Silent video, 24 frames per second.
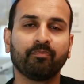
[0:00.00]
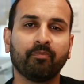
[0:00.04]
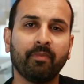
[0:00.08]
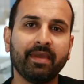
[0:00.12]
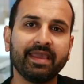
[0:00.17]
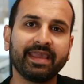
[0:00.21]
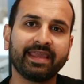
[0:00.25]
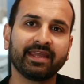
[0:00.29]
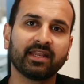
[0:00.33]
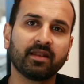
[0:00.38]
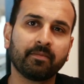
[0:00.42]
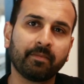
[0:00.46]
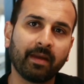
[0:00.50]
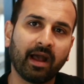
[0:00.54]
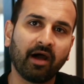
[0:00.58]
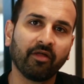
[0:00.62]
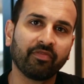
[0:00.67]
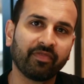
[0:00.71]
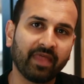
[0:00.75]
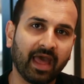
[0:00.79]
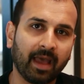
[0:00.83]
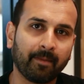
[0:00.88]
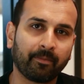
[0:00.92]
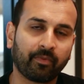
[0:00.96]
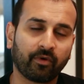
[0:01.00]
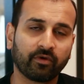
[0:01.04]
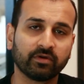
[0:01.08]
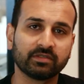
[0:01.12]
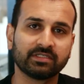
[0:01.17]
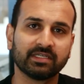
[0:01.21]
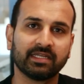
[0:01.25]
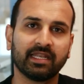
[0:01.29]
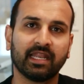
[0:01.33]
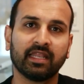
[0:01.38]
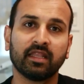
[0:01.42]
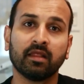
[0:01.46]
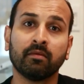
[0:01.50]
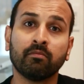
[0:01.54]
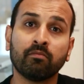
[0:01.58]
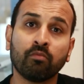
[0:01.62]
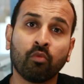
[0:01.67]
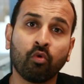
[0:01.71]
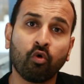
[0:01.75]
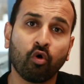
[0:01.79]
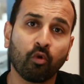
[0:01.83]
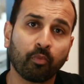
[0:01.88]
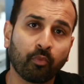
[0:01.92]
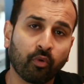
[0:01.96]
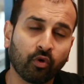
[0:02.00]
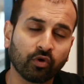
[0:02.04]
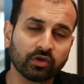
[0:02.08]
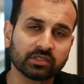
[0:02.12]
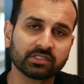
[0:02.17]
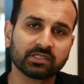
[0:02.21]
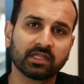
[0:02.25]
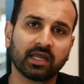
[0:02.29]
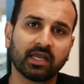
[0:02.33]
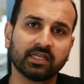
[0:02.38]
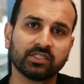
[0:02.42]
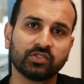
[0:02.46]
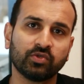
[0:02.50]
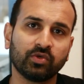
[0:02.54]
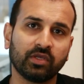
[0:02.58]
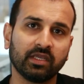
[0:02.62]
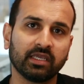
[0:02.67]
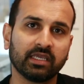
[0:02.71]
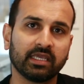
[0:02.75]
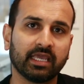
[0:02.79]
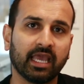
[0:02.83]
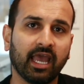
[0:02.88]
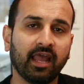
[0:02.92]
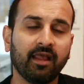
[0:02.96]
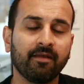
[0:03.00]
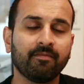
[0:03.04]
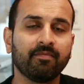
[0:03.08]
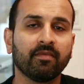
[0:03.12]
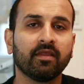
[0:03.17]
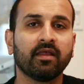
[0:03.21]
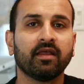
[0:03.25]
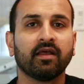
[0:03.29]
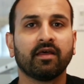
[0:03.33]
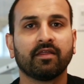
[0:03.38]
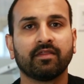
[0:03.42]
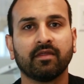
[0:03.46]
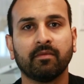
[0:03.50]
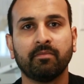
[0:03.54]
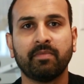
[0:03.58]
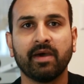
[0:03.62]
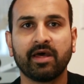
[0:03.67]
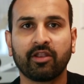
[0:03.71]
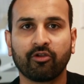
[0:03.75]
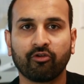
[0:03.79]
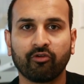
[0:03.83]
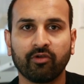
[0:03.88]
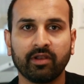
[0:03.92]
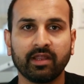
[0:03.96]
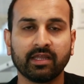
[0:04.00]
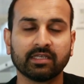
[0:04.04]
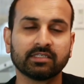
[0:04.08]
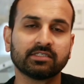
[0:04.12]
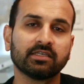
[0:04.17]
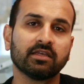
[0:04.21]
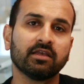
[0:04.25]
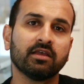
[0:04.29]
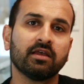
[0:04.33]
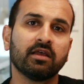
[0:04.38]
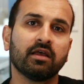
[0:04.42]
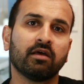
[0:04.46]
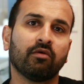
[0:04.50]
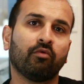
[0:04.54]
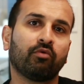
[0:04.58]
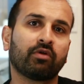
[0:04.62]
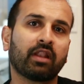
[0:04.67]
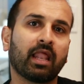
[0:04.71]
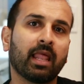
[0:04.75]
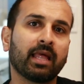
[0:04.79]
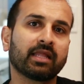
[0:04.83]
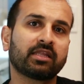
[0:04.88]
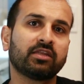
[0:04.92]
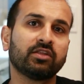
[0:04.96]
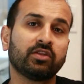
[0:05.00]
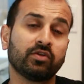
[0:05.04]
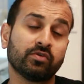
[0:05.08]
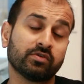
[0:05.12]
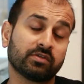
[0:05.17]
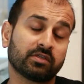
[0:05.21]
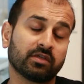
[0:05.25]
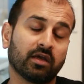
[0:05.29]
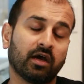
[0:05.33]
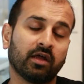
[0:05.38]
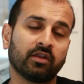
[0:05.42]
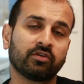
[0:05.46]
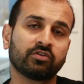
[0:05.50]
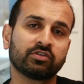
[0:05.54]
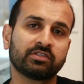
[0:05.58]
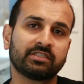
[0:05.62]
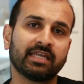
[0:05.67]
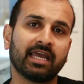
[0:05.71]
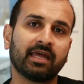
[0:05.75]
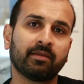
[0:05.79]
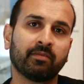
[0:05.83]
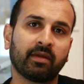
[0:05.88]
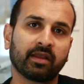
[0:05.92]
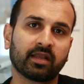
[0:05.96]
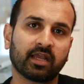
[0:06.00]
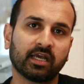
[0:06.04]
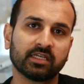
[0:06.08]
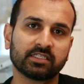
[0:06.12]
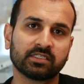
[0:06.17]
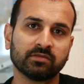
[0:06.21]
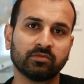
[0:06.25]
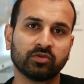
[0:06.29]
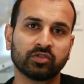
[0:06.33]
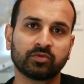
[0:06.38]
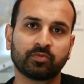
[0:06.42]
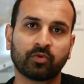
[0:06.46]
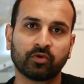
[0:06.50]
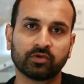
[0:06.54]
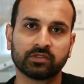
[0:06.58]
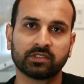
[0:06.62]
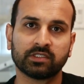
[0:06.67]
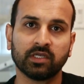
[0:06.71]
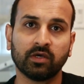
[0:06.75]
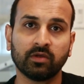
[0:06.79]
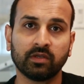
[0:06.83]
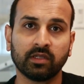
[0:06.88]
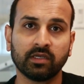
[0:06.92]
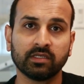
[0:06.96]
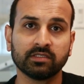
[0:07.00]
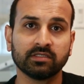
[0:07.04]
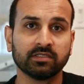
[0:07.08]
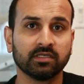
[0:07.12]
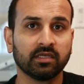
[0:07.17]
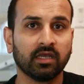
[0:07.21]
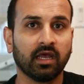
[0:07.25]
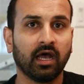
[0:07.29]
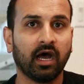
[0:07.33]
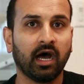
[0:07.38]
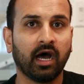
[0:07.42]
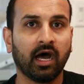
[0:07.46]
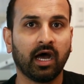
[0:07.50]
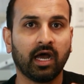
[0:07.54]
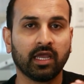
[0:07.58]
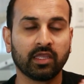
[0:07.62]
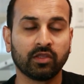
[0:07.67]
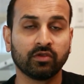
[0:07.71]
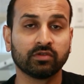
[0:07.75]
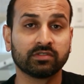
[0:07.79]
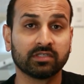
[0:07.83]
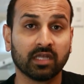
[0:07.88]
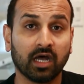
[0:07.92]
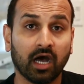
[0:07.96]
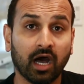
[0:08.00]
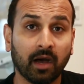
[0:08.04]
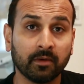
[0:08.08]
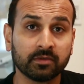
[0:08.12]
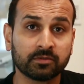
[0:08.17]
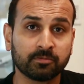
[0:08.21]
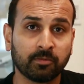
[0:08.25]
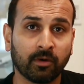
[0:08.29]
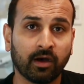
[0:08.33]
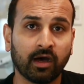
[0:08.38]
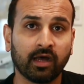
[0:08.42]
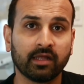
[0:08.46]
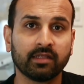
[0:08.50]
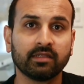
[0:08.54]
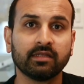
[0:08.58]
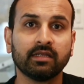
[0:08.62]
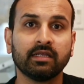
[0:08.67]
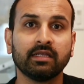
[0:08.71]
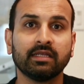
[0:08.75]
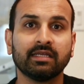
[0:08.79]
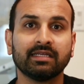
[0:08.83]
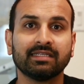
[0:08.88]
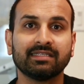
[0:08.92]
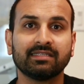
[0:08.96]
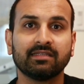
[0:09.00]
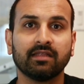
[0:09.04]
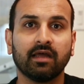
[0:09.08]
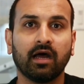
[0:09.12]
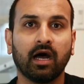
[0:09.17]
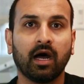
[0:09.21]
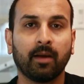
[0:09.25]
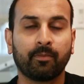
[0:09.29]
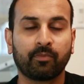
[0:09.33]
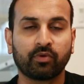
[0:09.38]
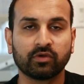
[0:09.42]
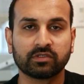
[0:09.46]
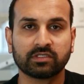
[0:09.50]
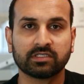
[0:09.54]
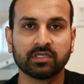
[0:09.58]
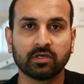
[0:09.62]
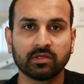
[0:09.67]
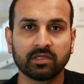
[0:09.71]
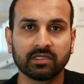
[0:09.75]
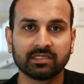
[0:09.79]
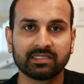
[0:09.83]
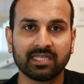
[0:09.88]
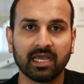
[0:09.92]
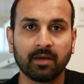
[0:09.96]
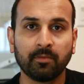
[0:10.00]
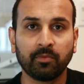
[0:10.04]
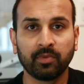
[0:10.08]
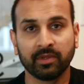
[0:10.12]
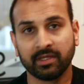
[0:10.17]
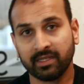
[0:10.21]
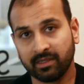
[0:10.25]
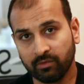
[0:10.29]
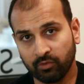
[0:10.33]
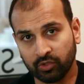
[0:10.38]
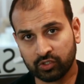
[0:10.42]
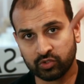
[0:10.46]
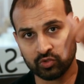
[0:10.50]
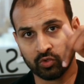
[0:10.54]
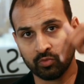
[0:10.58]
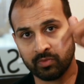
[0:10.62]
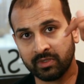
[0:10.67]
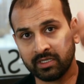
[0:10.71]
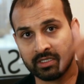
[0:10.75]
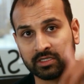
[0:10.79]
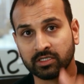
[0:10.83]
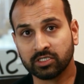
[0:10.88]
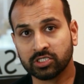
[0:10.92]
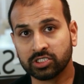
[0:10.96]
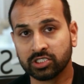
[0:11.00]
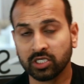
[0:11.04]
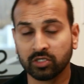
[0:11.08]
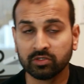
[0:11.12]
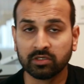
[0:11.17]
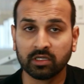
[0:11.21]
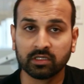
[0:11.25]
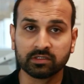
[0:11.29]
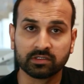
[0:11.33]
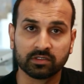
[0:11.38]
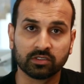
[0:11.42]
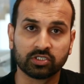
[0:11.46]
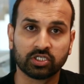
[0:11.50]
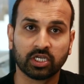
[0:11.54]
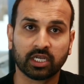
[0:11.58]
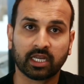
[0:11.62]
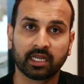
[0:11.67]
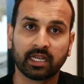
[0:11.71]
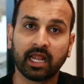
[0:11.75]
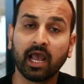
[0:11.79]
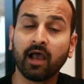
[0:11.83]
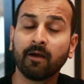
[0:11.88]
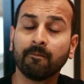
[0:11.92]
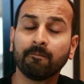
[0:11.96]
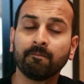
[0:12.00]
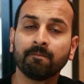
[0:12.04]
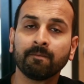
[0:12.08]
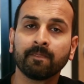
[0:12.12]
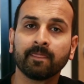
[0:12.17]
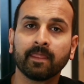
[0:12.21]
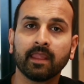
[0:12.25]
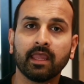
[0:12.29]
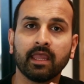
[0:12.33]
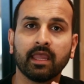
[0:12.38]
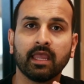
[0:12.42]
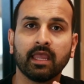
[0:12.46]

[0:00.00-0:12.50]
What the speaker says: Make it about that person. And the more personalized you can get, the better it is. What I like to do is understand my customers' personas. I use the HubSpot persona template, which will be in the show notes, so check it out,